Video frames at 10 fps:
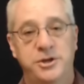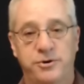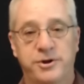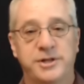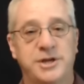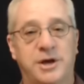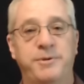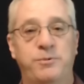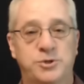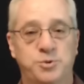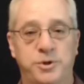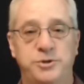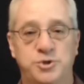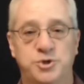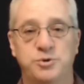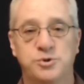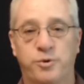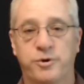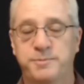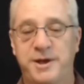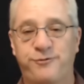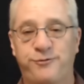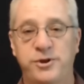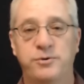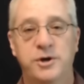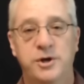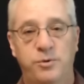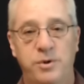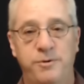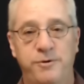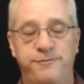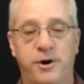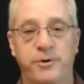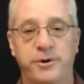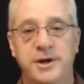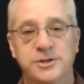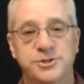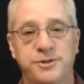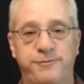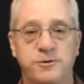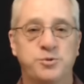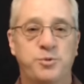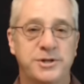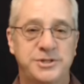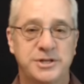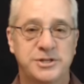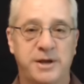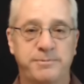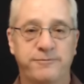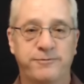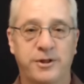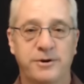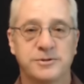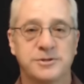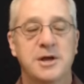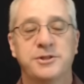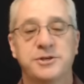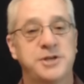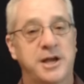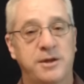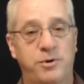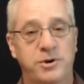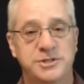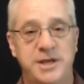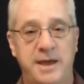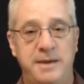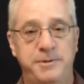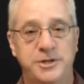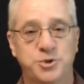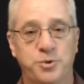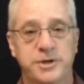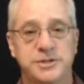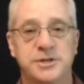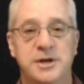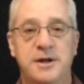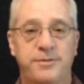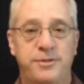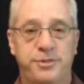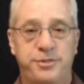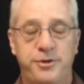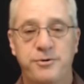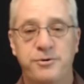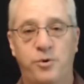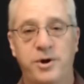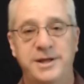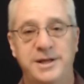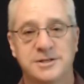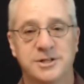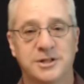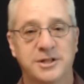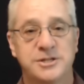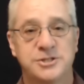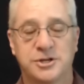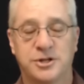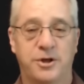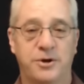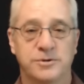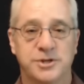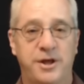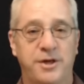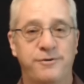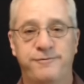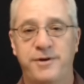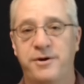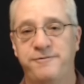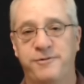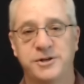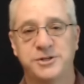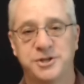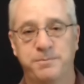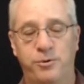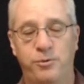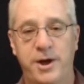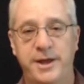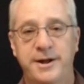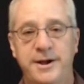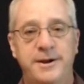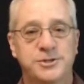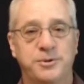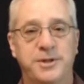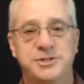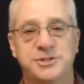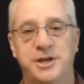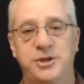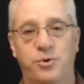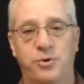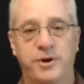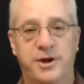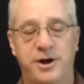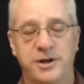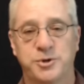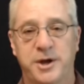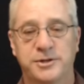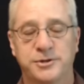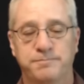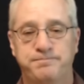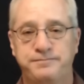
You're going to tell me which one you choose works best for you. We move forward. So the first one is the assumptive close. The second one is the A-B choice. The third one is the list close, another very, very simple way. So let's say you're a contractor,